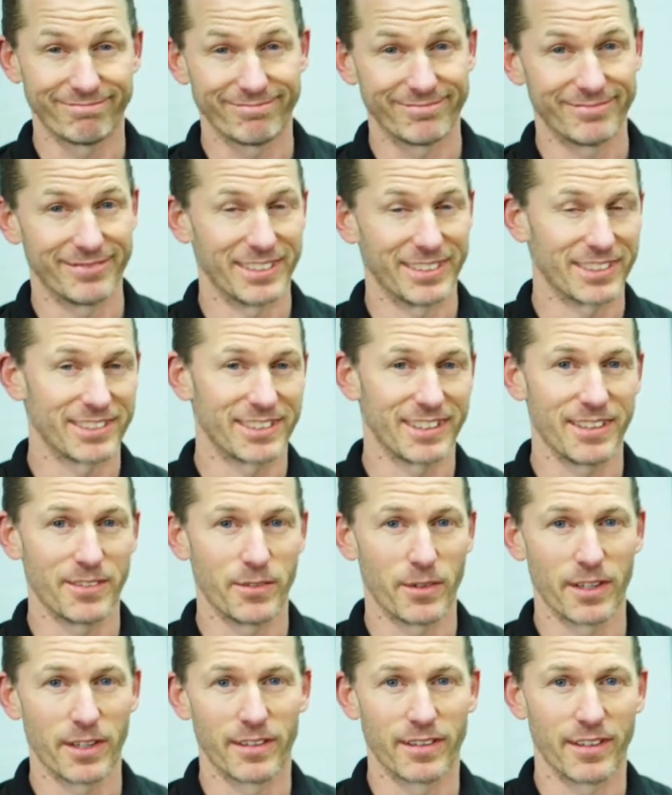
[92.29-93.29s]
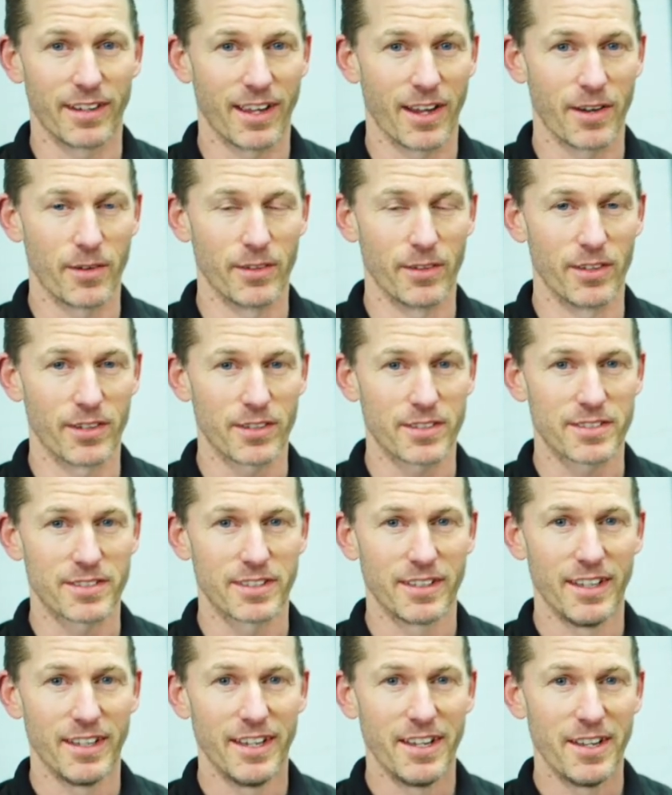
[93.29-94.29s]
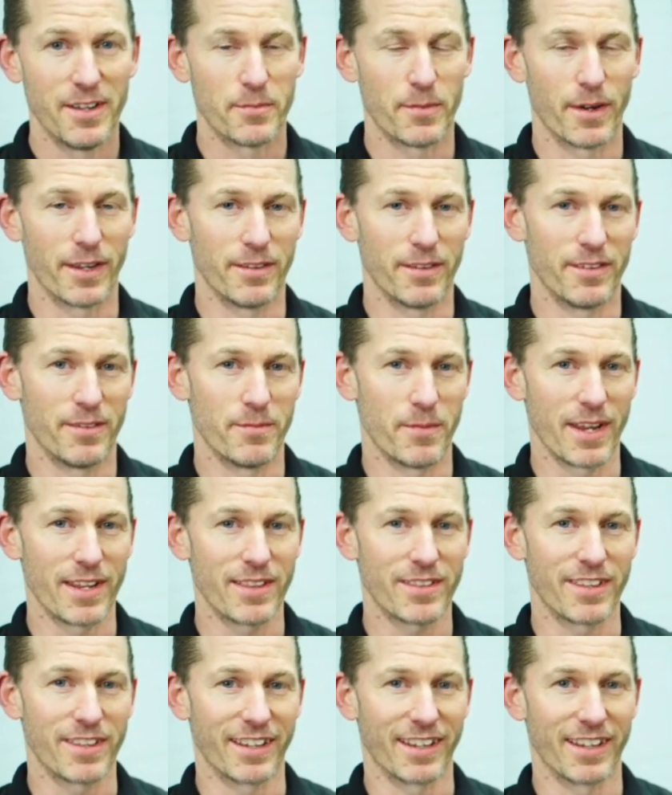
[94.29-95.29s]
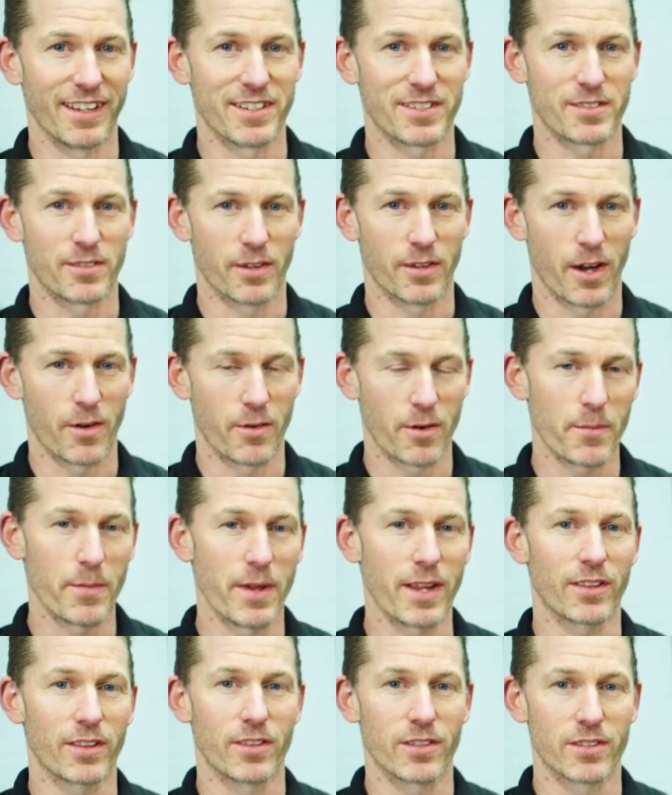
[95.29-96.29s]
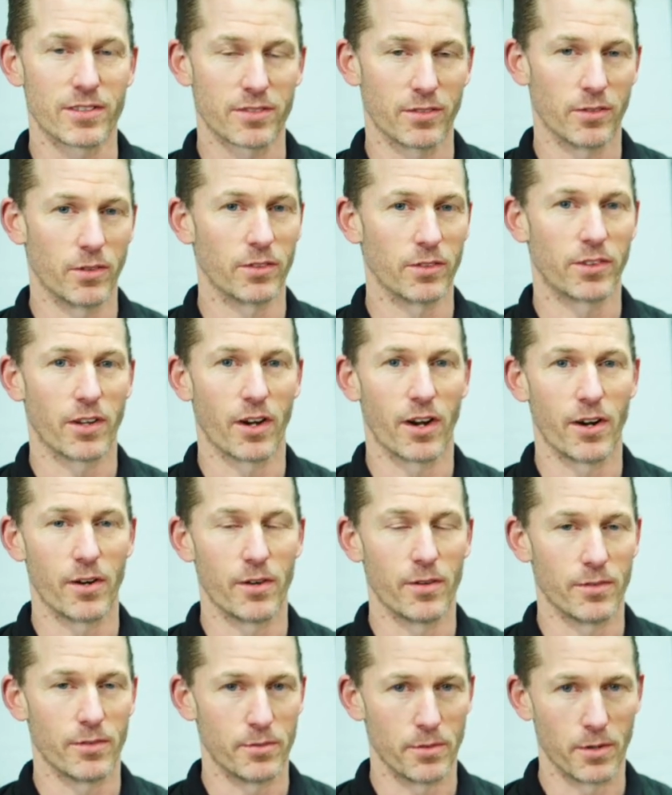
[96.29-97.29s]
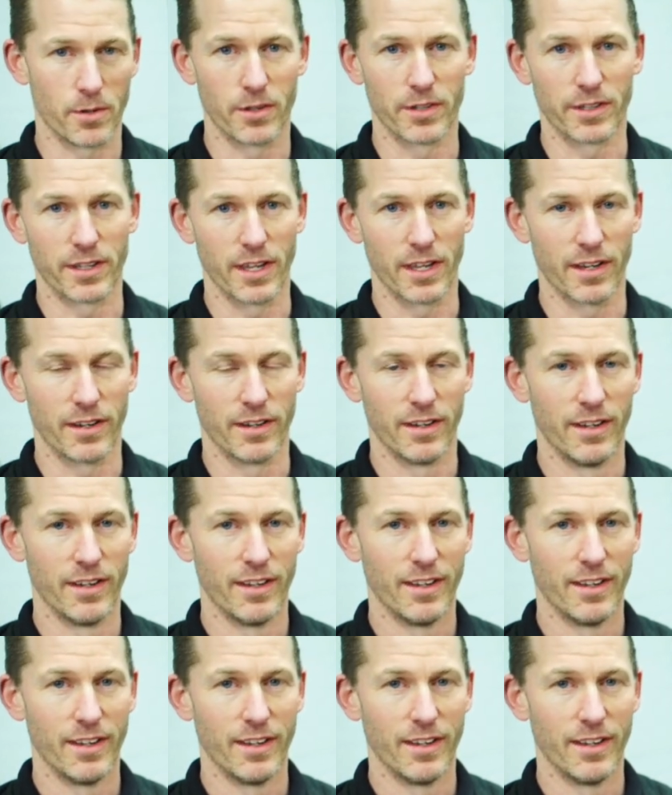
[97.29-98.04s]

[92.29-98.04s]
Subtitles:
we'll see how it looks. But main thing is I want to make this old car roll again.